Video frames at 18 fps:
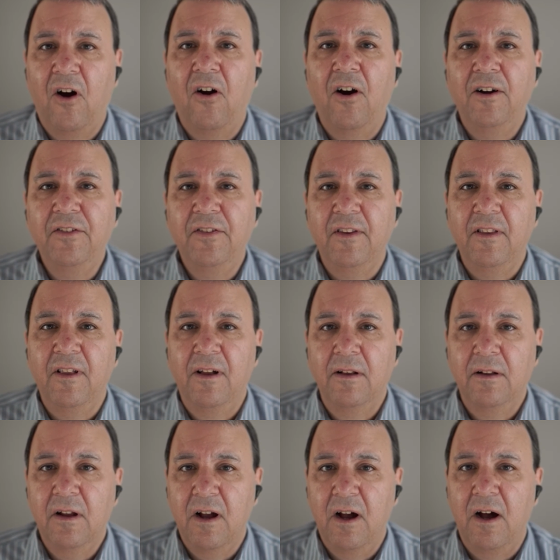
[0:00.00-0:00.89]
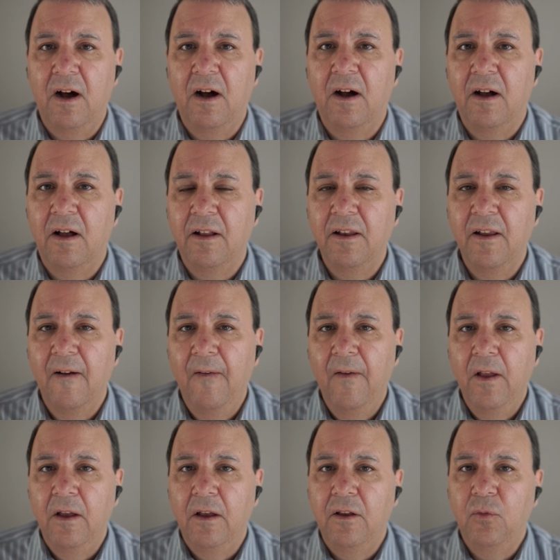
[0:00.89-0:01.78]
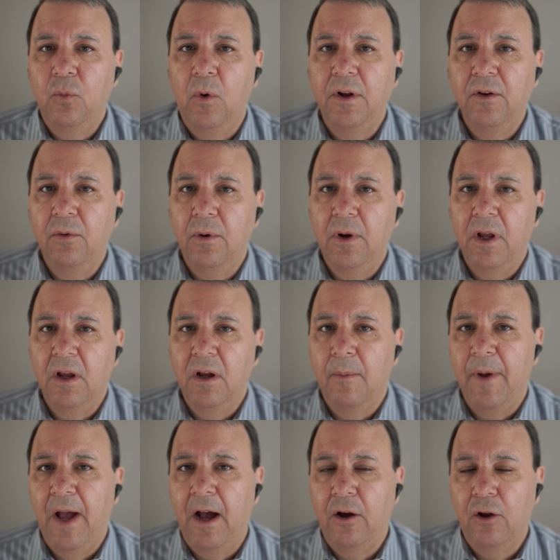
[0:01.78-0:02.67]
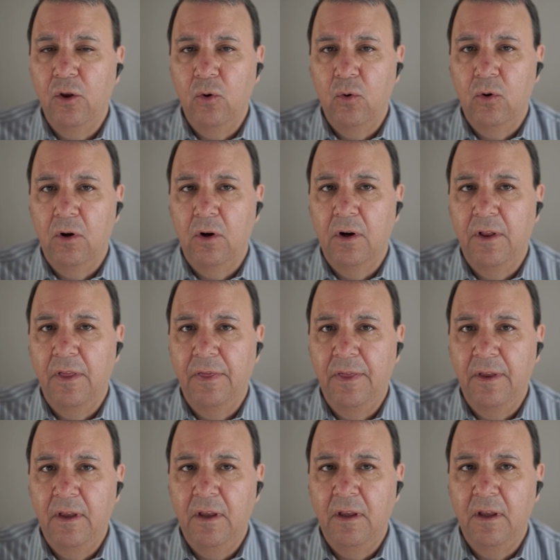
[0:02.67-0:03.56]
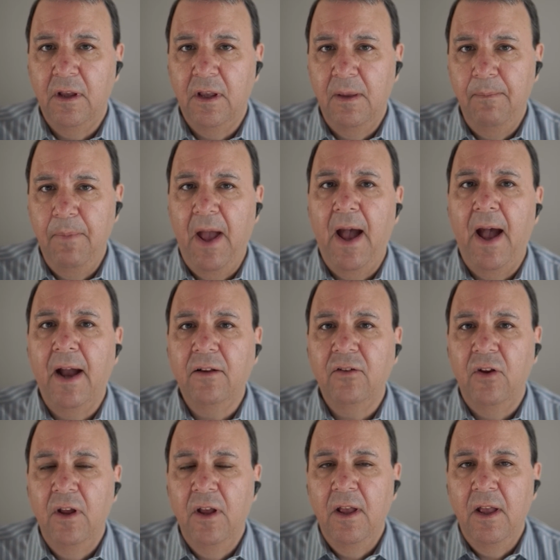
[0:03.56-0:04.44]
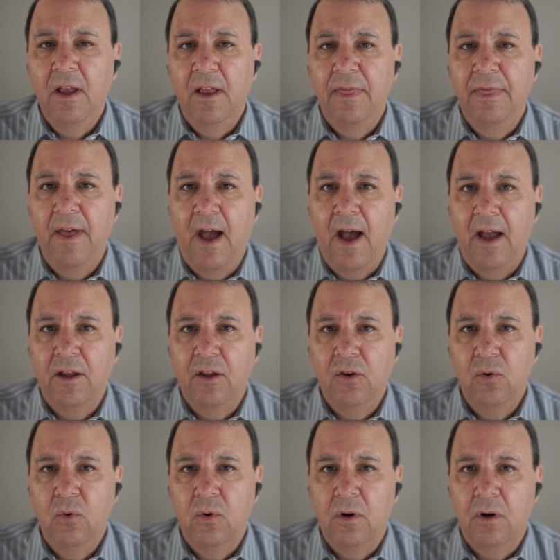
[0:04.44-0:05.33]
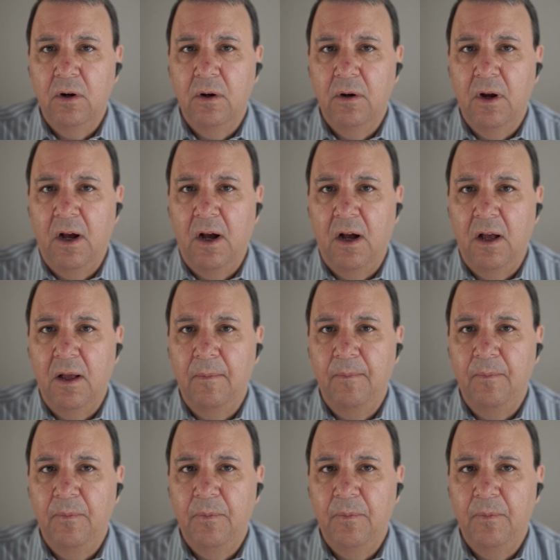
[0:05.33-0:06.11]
Arsalan Khan is wondering about your the impact that your uh,